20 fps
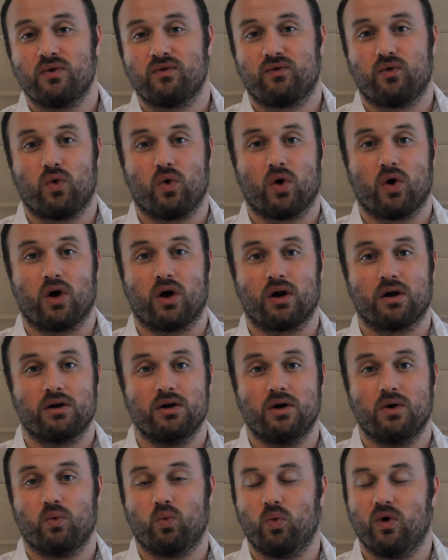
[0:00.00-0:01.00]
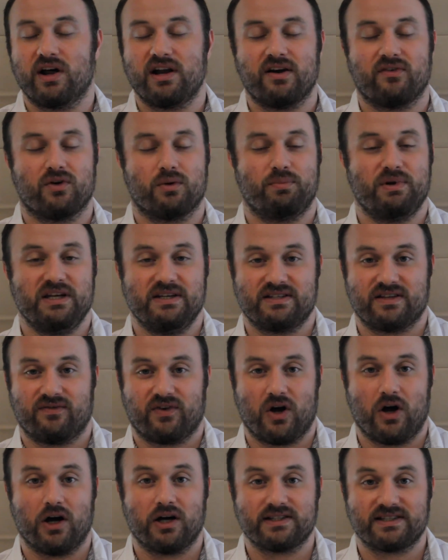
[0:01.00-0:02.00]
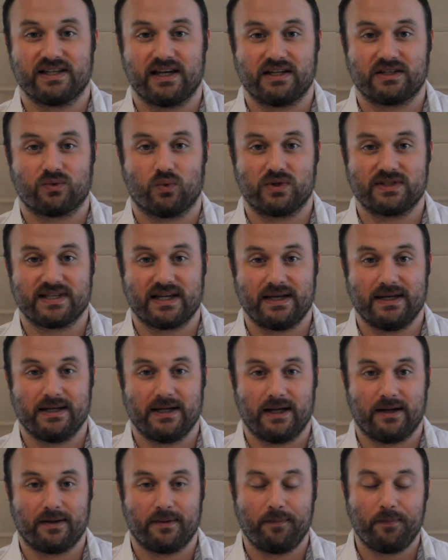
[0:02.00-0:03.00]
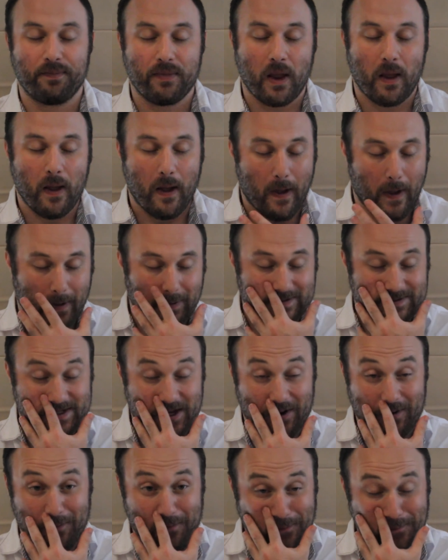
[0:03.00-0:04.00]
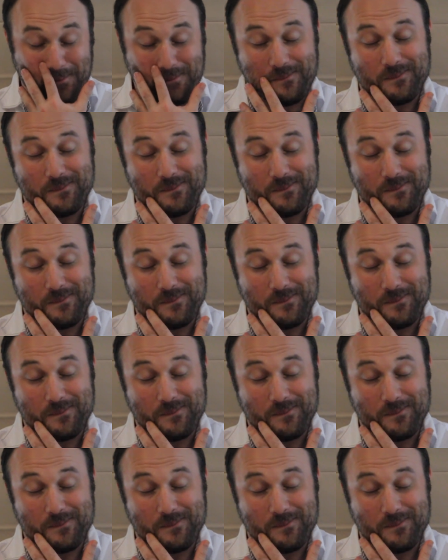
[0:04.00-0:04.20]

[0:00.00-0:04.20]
for whatever piece of content was in it. So